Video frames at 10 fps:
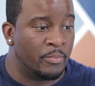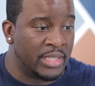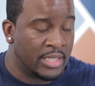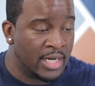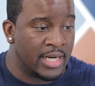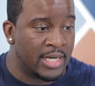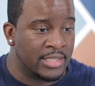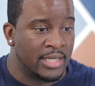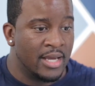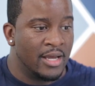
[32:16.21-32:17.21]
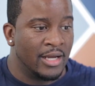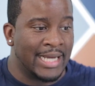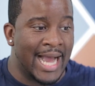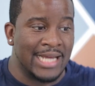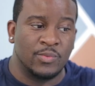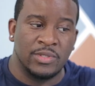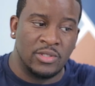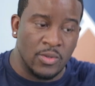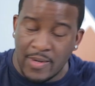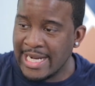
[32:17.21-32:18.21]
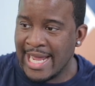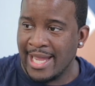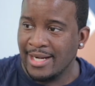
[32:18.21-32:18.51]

because guys was doing that.